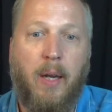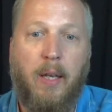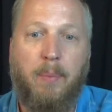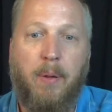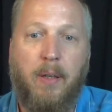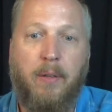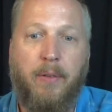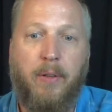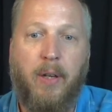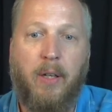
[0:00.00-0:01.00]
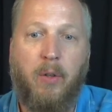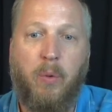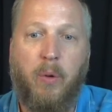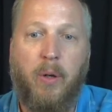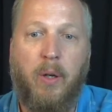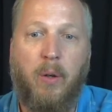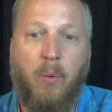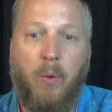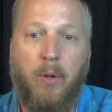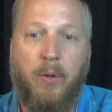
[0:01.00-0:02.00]
and the place of his sanctuary
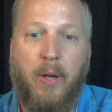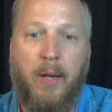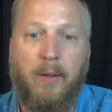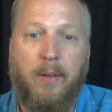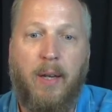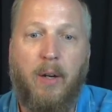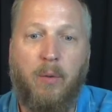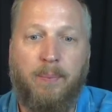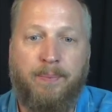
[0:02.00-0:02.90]
was cast down."